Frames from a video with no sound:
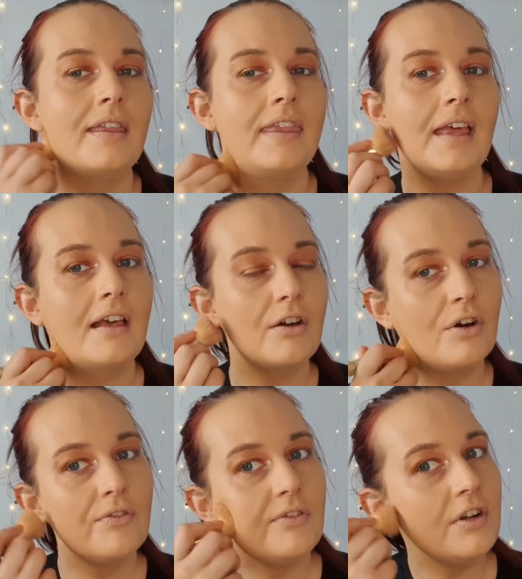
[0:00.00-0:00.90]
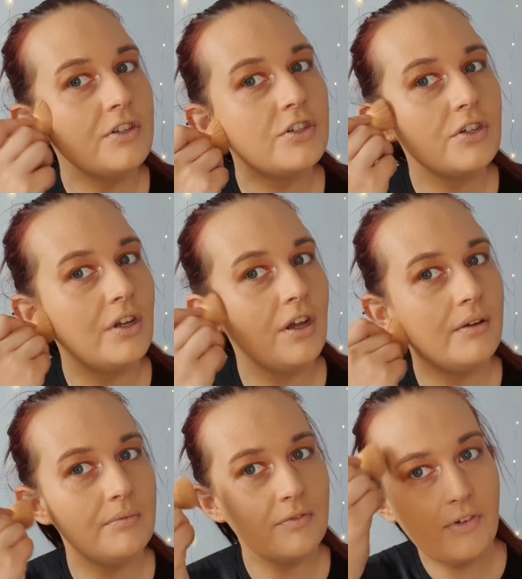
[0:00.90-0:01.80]
thick coverage
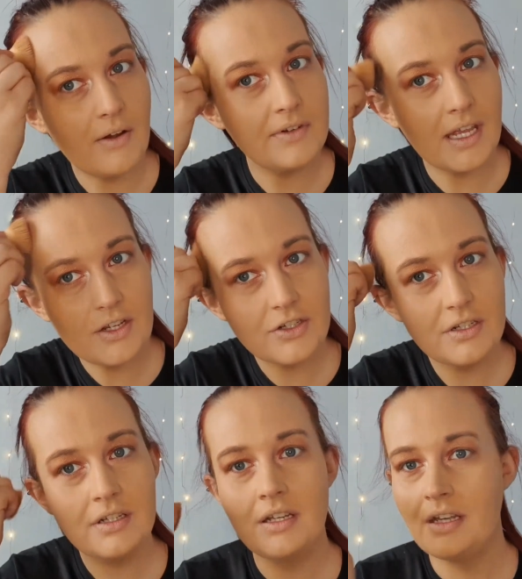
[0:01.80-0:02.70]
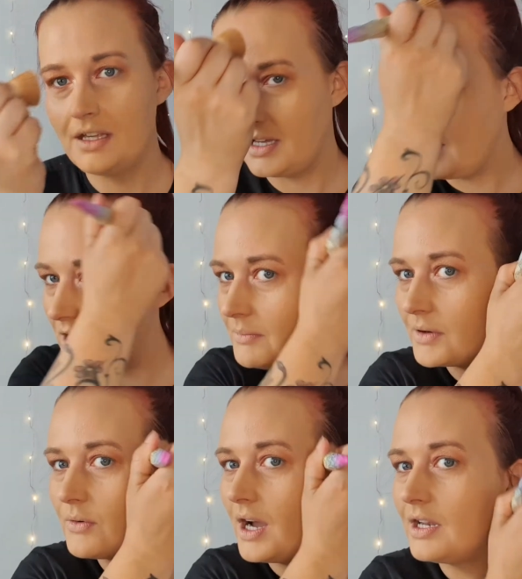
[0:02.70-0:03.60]
foundation. I'm
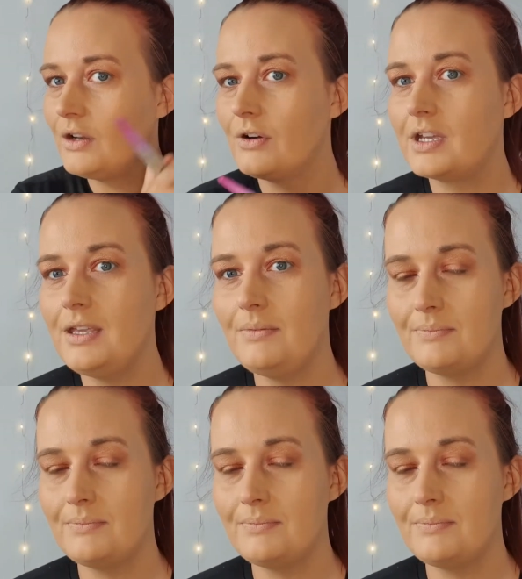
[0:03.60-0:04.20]
quite lucky.